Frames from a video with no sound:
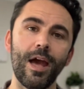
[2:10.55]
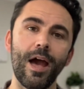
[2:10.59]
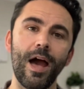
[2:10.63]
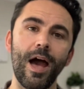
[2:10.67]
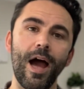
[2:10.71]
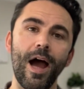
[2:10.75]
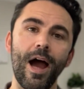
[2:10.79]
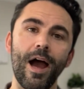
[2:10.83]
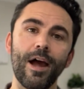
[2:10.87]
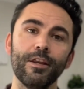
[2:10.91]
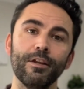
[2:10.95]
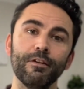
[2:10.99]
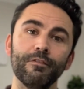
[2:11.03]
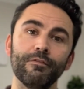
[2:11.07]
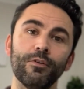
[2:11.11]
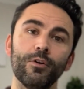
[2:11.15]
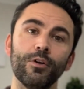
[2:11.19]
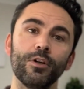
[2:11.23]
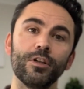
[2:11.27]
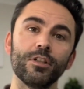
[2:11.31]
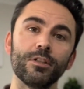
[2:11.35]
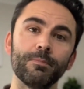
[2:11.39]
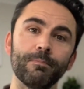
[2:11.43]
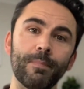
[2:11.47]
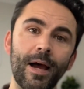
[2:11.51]
and your foot
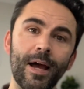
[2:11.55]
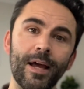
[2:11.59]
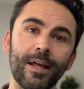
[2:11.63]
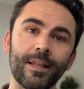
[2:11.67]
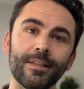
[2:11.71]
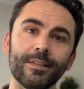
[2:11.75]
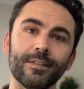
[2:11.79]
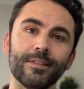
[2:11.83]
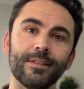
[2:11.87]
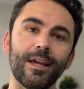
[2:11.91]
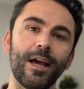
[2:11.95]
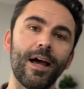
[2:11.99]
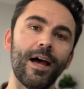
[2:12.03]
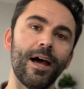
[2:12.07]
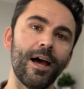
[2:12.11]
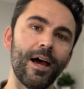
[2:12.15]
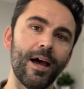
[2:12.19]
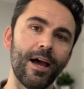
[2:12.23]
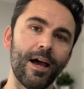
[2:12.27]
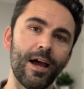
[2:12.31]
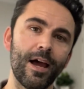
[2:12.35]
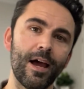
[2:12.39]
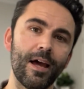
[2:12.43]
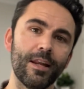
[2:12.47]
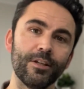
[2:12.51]
expands
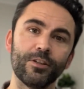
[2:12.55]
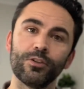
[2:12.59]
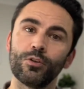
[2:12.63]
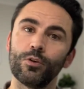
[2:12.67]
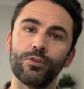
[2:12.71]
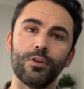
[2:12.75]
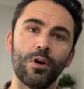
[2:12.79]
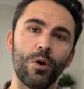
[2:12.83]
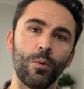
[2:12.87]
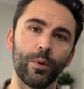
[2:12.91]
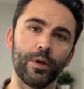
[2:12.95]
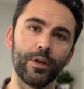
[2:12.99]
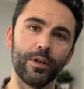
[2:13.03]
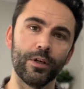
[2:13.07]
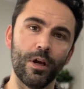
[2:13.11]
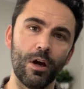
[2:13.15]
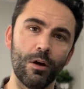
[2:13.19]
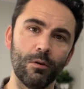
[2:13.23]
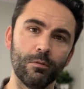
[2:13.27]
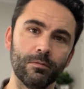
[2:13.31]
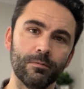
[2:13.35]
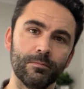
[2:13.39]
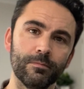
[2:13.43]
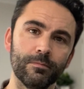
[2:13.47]
and it's got nowhere to go.